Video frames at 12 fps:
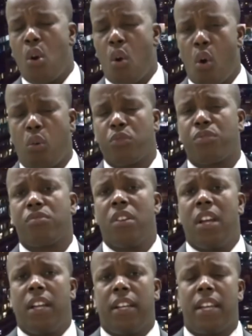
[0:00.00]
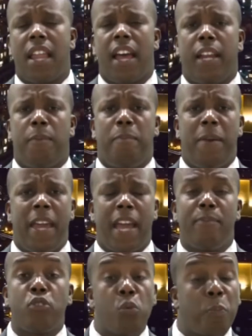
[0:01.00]
also 9
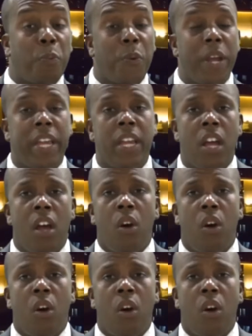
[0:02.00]
p.m., to pray